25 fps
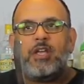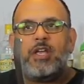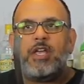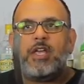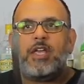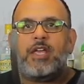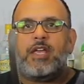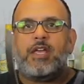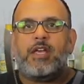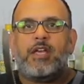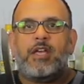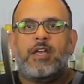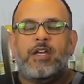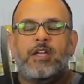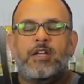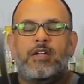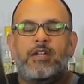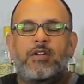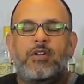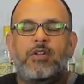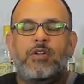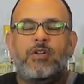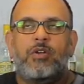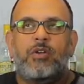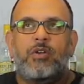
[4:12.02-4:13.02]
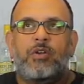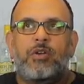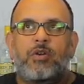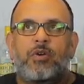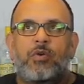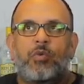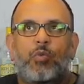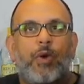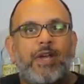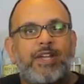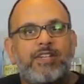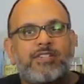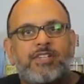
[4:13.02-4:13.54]
and
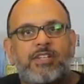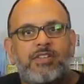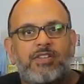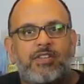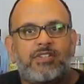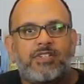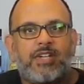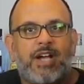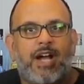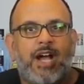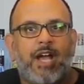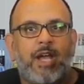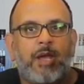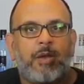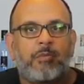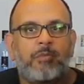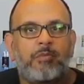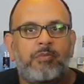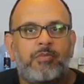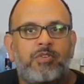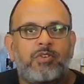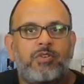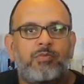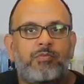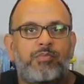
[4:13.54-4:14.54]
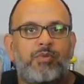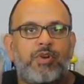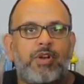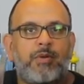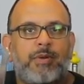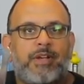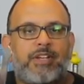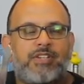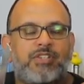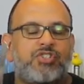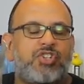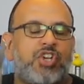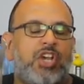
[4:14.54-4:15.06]
wasting the time to bring
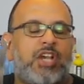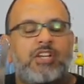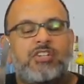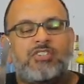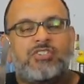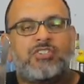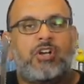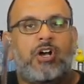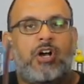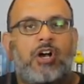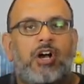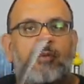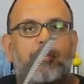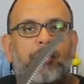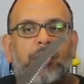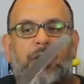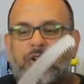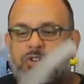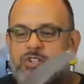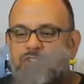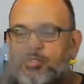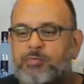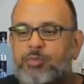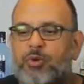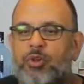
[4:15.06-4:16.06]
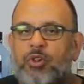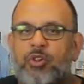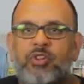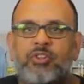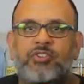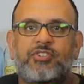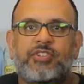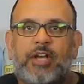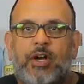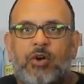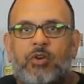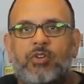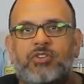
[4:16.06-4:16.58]
my chainsaw up. I'll just pull
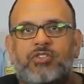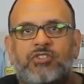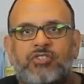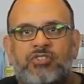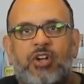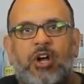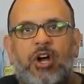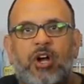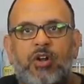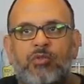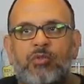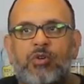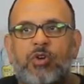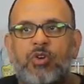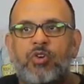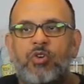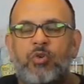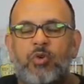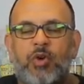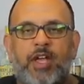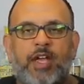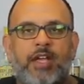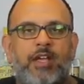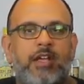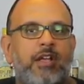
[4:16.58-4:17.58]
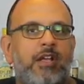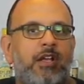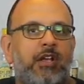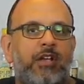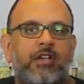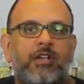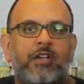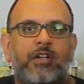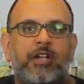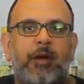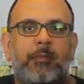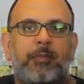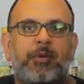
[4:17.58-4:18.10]
this out, saw it real quick,
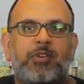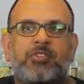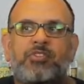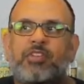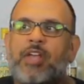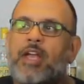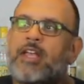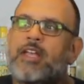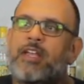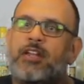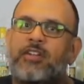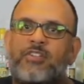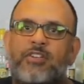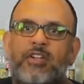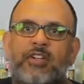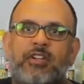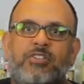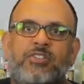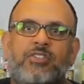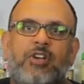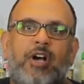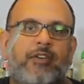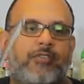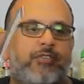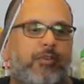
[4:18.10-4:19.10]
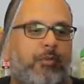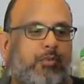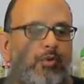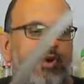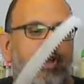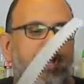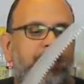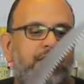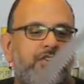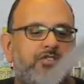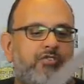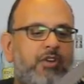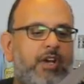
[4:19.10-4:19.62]
a couple seconds, and it's off the
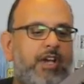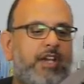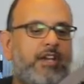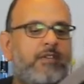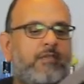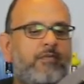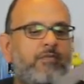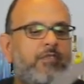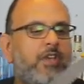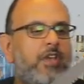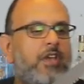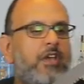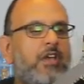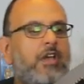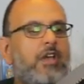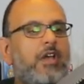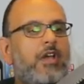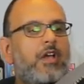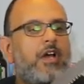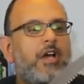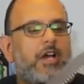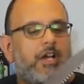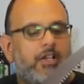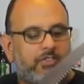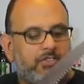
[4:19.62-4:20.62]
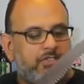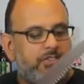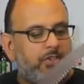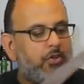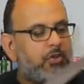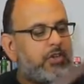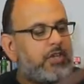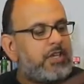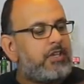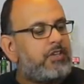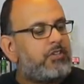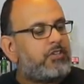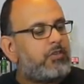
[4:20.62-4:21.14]
branch, right?
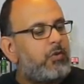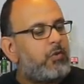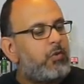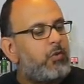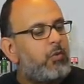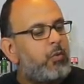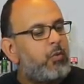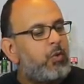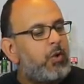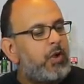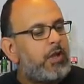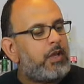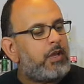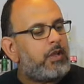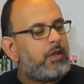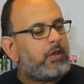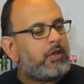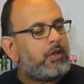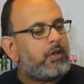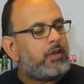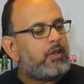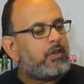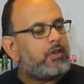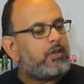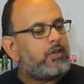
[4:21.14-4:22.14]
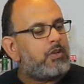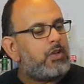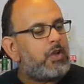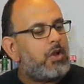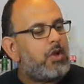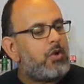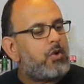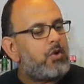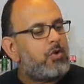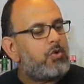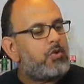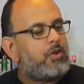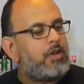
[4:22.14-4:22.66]
Silky is a
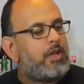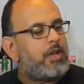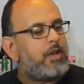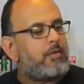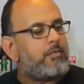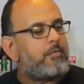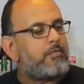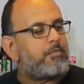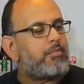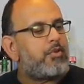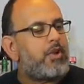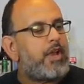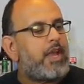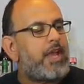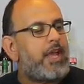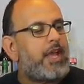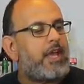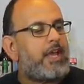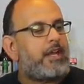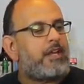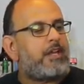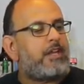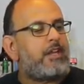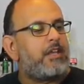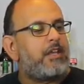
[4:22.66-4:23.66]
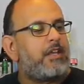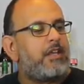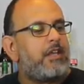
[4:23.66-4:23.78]
well-known brand.